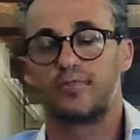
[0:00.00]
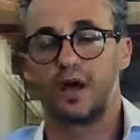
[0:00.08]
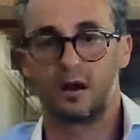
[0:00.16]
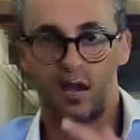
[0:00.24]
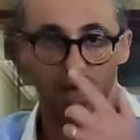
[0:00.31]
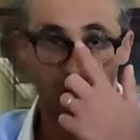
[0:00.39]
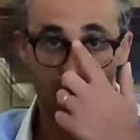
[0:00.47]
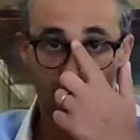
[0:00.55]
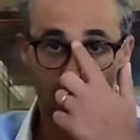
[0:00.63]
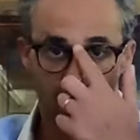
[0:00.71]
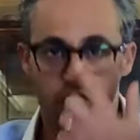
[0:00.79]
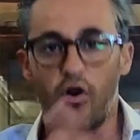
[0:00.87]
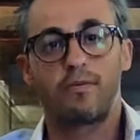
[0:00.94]
Blanc
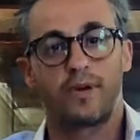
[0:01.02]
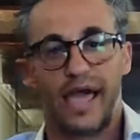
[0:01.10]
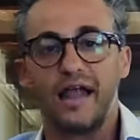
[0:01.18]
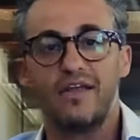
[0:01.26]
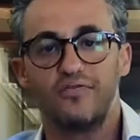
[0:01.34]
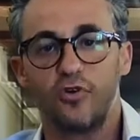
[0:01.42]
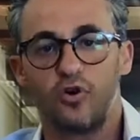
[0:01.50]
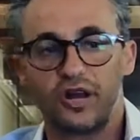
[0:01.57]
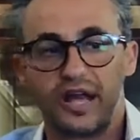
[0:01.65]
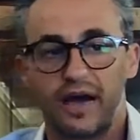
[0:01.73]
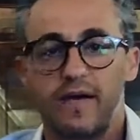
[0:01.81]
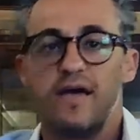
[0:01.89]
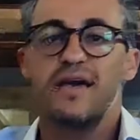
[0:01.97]
from
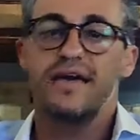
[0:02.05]
California.